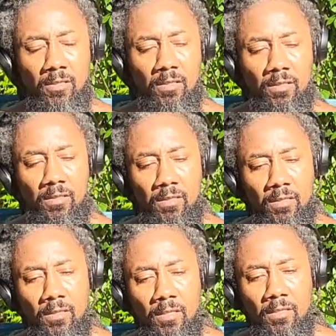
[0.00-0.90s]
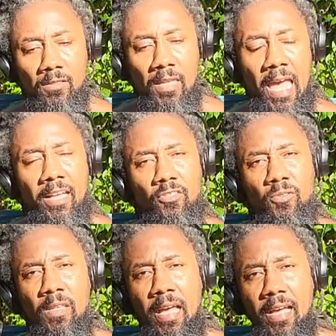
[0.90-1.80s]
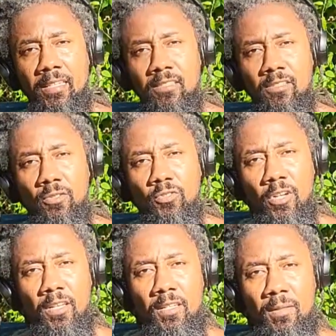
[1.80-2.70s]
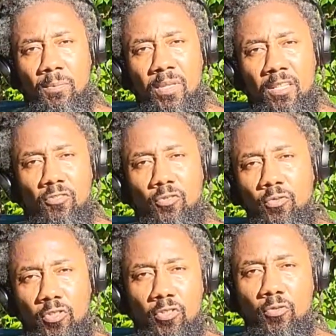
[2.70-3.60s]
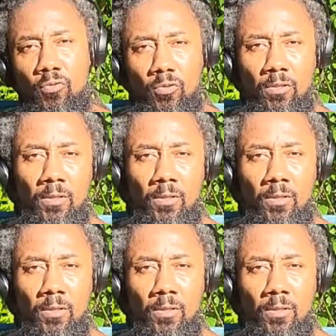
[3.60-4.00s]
to actualize your journey being true to you.